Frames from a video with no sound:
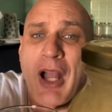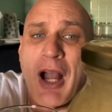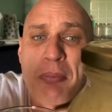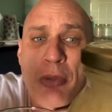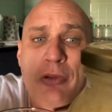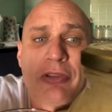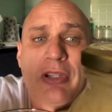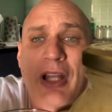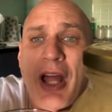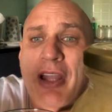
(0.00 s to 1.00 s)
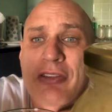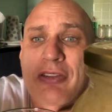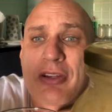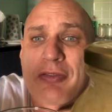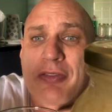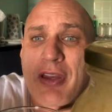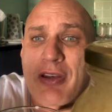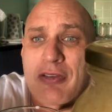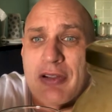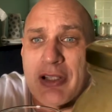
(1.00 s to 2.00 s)
I personally like stuff
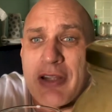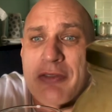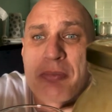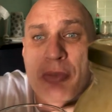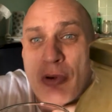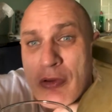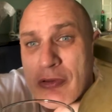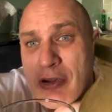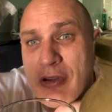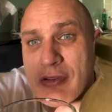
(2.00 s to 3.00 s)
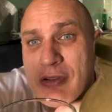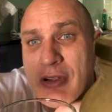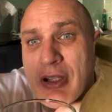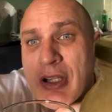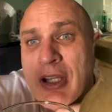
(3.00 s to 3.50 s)
that is less processed.